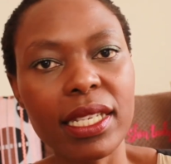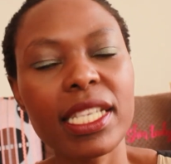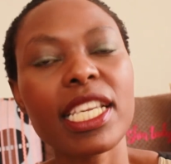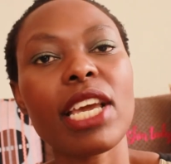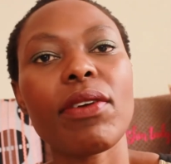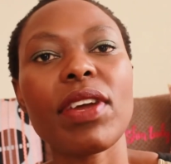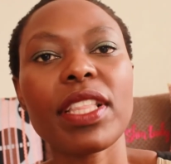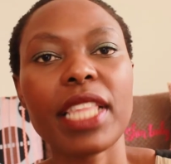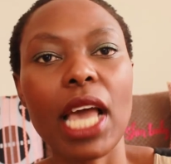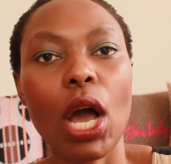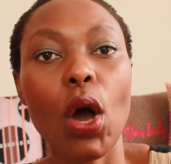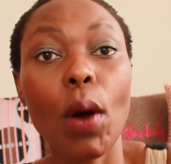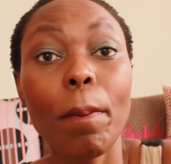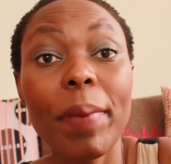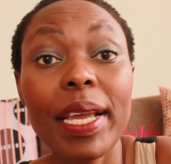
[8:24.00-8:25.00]
hearing their
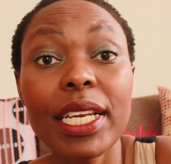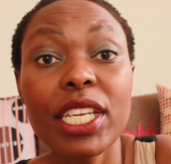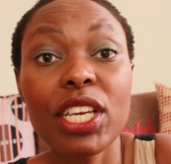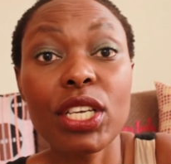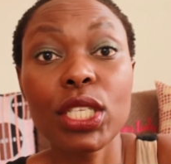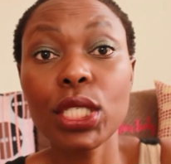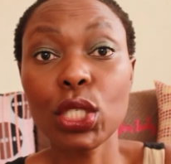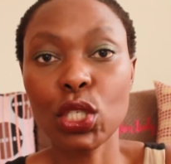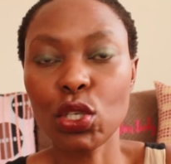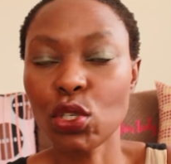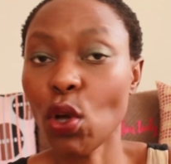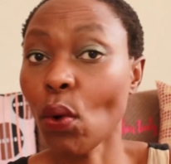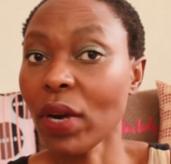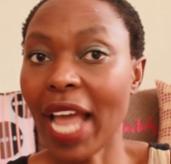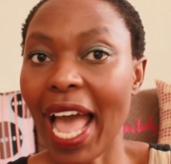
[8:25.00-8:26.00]
opinions. You
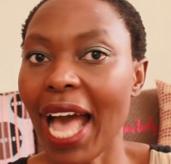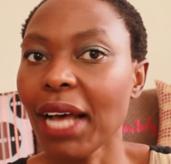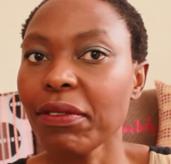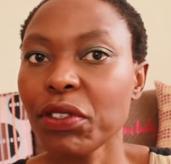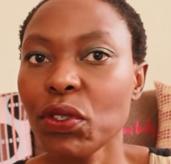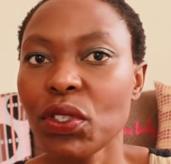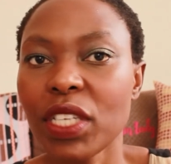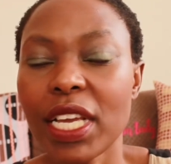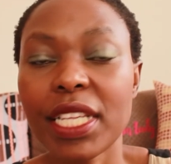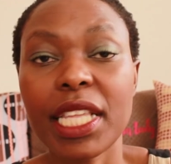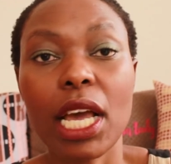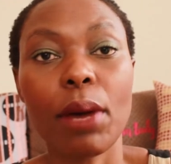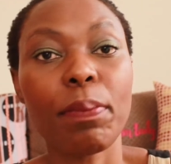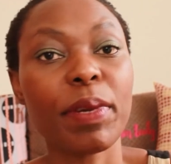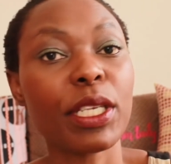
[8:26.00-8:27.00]
don't have to take
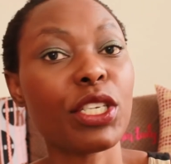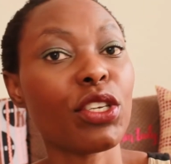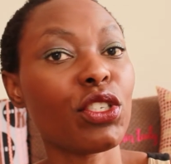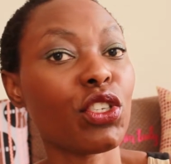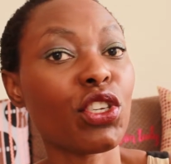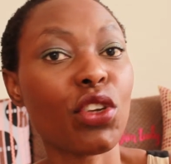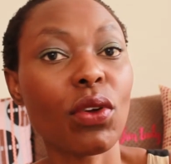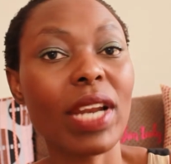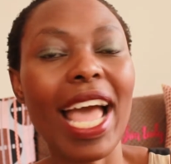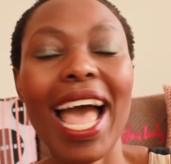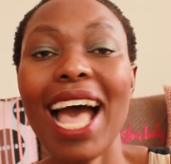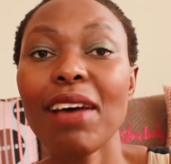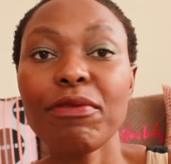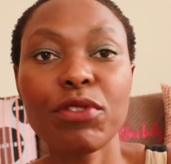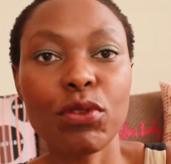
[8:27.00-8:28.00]
their opinions. You don't
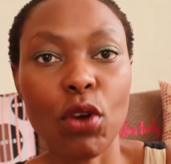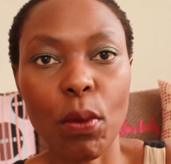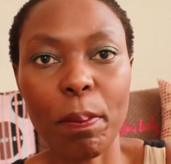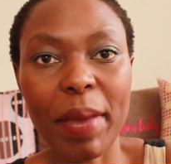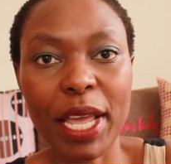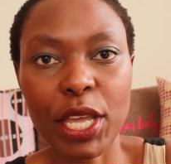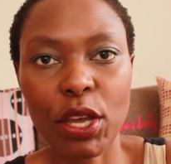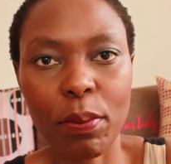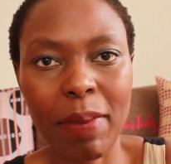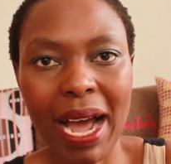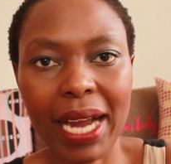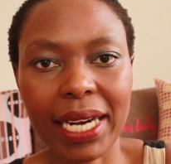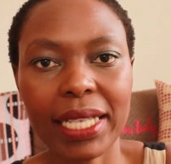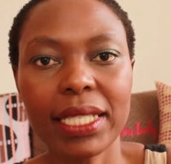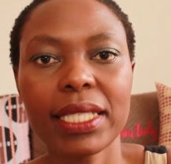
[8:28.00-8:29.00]
have to obey your
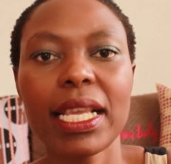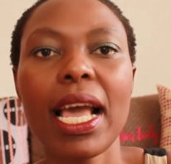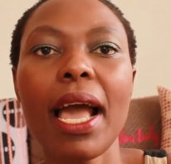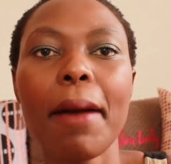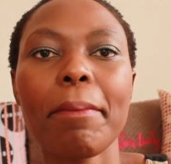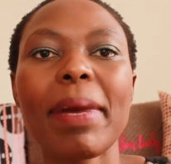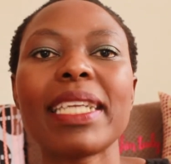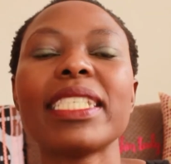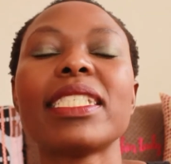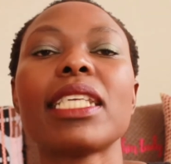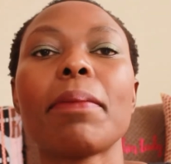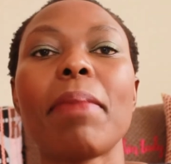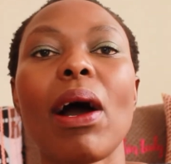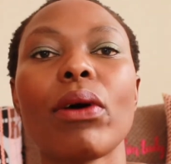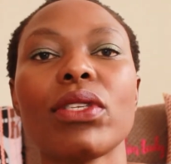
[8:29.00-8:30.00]
parents, but it's
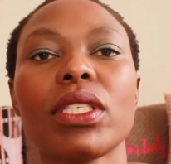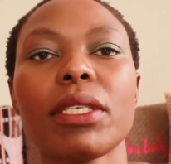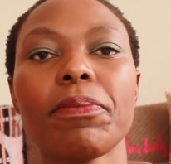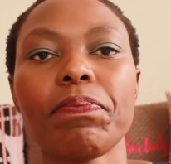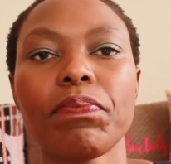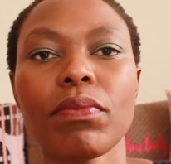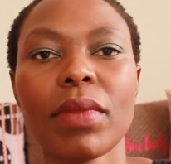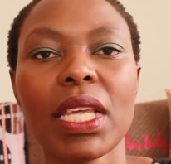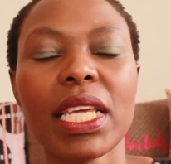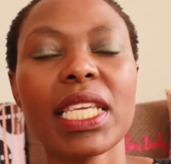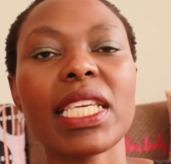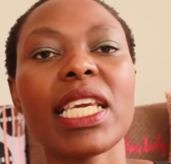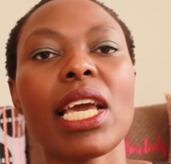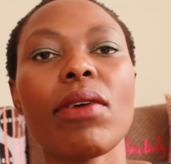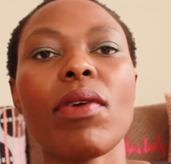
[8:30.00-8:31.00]
about
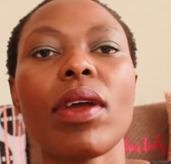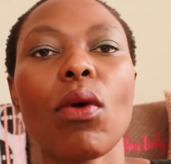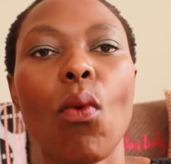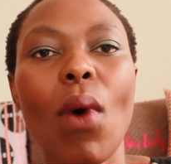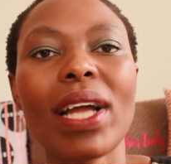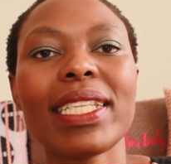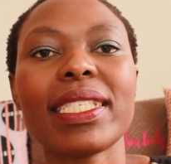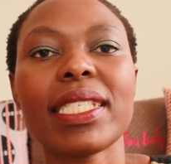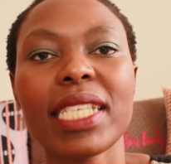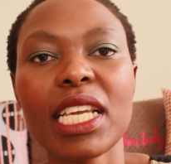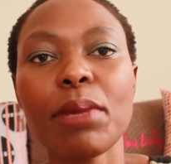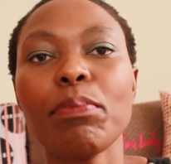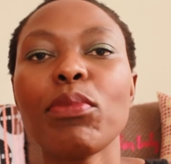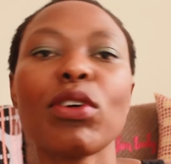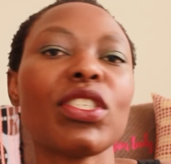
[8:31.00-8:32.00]
hearing what
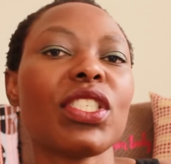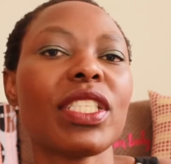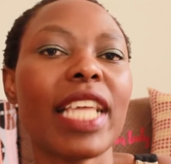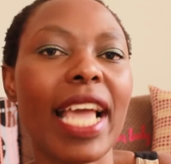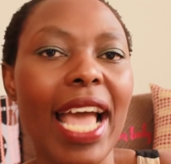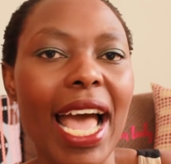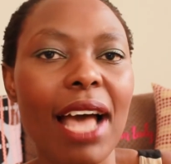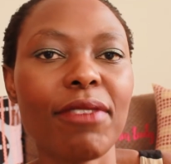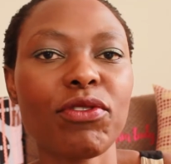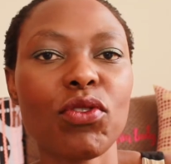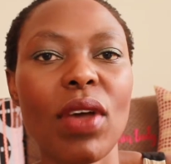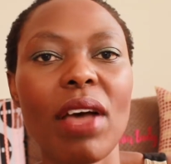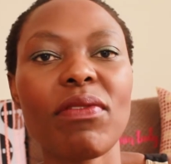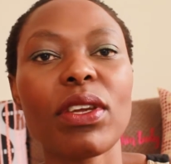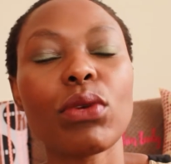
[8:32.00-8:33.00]
input they have
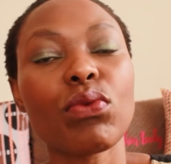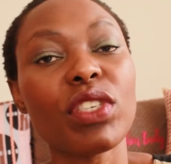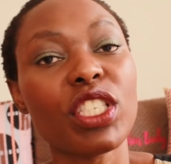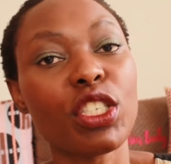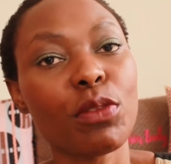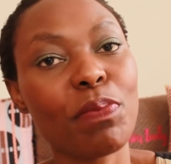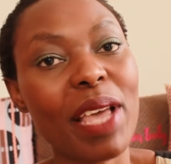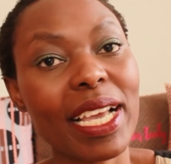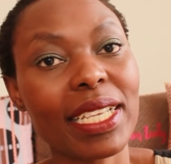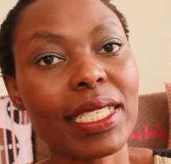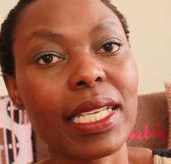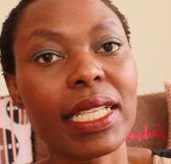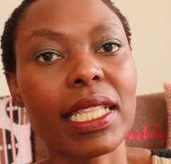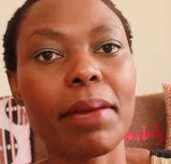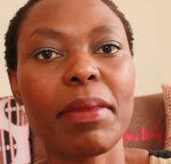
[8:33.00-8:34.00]
to have and
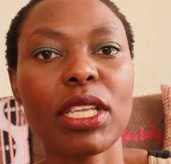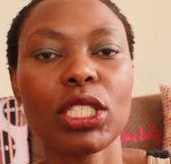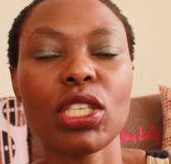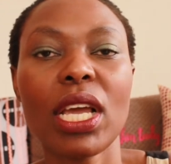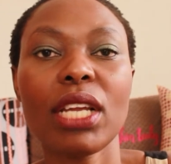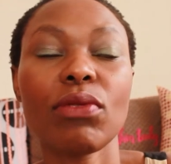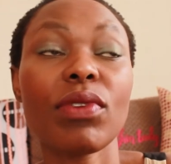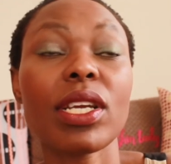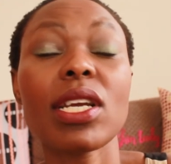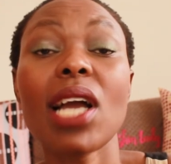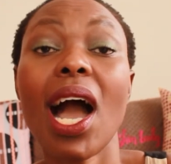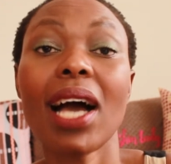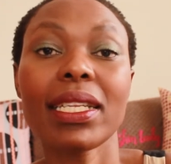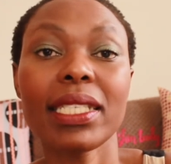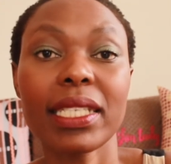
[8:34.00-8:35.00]
respecting them and, and
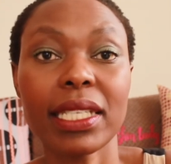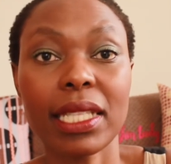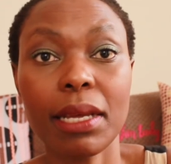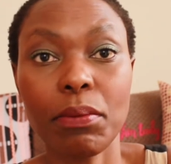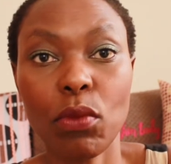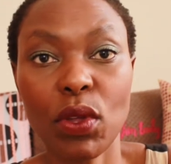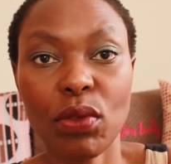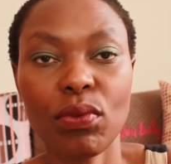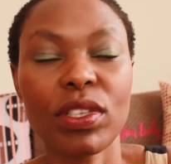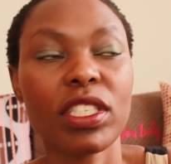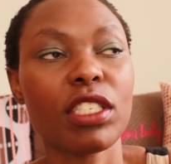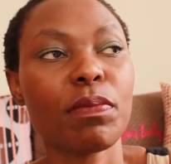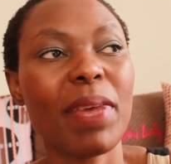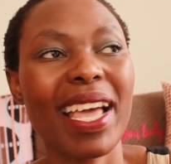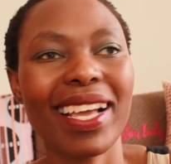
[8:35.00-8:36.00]
regarding them with
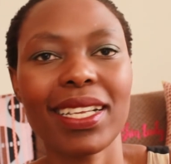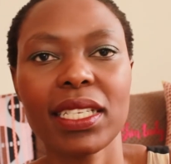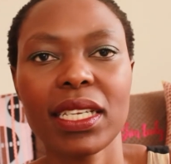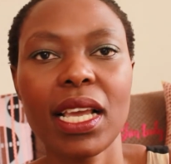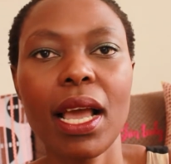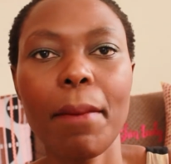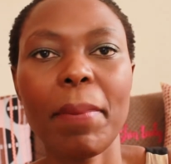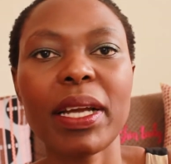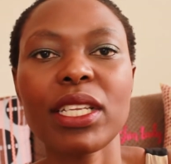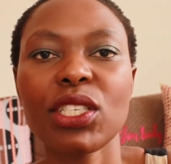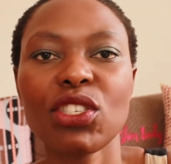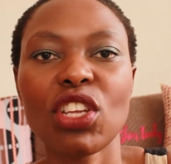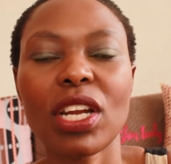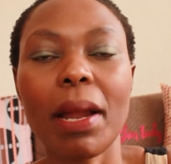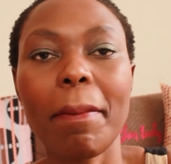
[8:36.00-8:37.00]
respect. But
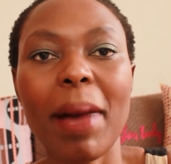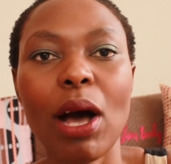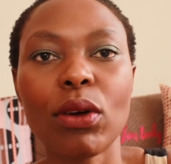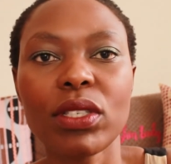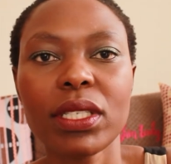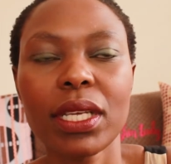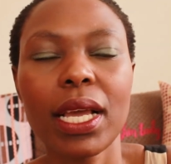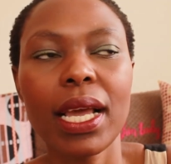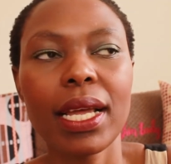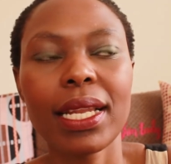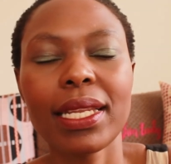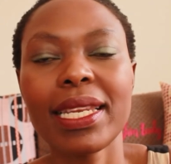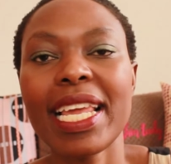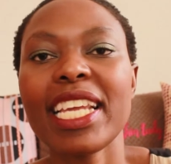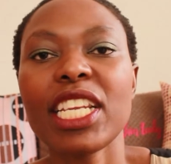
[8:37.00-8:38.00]
it's not about
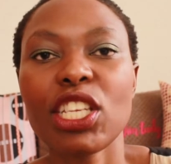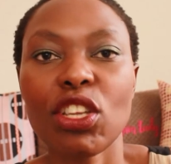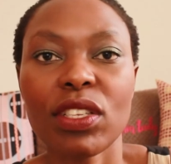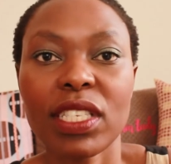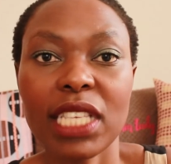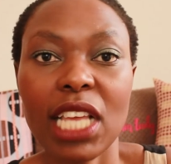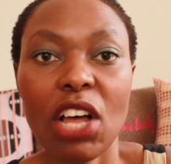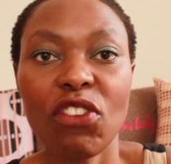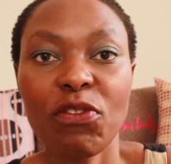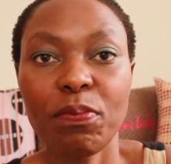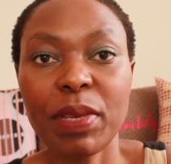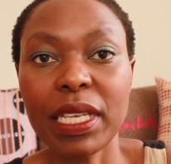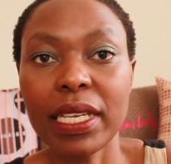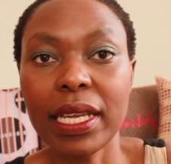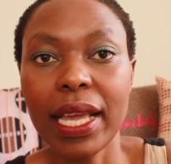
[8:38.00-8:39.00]
letting yourself
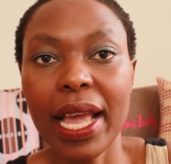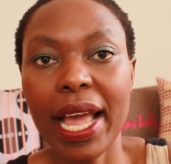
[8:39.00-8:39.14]
be